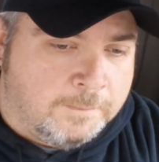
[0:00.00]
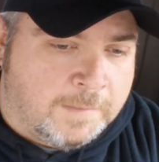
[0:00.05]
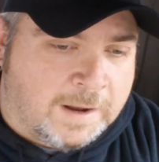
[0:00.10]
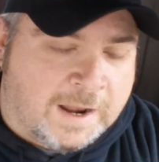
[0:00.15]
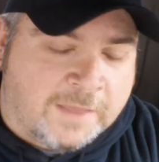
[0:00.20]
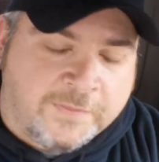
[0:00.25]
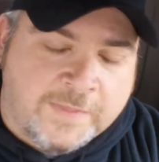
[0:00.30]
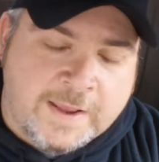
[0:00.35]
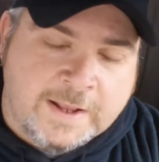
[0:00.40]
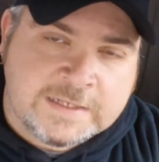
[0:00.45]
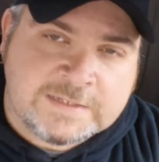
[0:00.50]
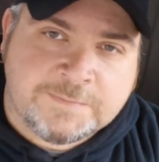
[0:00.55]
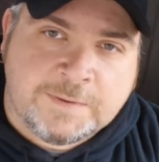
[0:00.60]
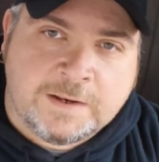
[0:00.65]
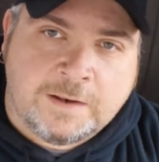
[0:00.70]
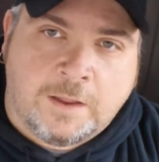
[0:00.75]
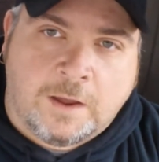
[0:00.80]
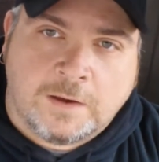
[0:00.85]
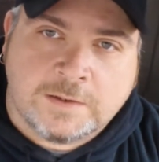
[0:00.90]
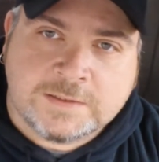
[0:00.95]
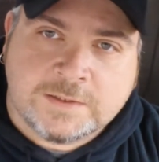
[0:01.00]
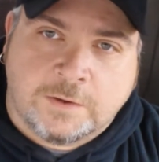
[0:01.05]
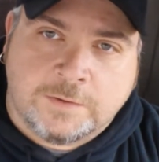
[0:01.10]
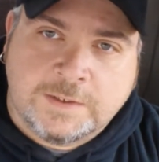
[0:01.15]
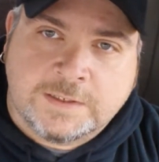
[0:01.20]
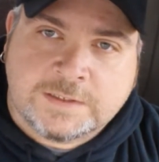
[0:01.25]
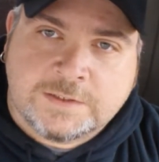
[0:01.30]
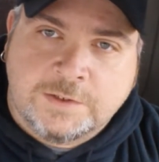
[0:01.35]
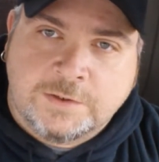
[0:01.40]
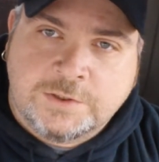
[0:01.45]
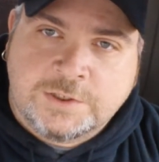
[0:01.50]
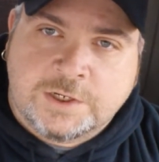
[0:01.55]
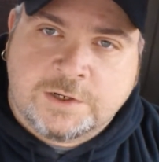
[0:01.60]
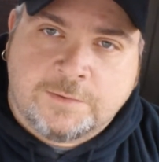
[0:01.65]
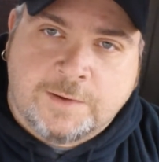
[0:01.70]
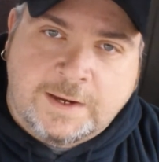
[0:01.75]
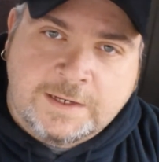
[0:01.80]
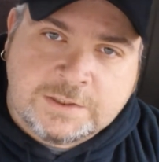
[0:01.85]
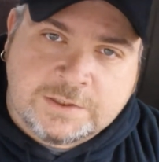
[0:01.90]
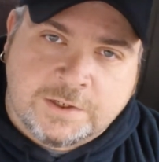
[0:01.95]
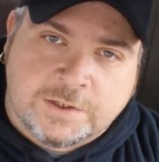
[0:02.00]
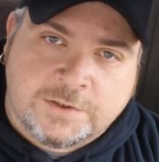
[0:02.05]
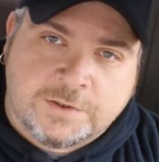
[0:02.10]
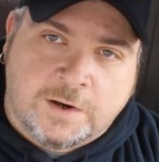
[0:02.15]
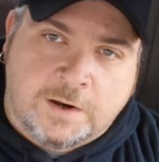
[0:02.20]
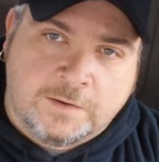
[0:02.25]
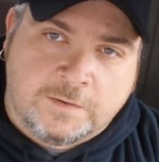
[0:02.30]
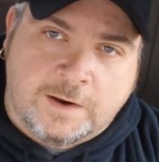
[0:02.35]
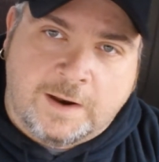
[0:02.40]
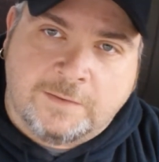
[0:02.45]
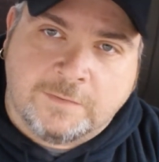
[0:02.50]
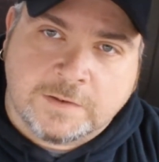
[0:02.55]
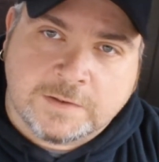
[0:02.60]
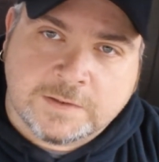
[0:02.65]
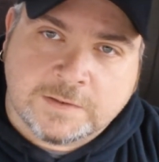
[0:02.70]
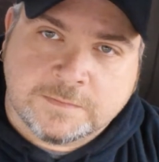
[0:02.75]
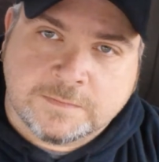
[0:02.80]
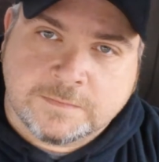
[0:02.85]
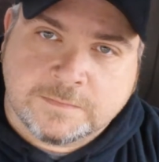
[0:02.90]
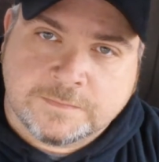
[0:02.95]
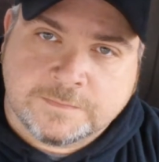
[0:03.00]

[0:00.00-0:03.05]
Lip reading: but I think it's been lost on this new generation of truck drivers.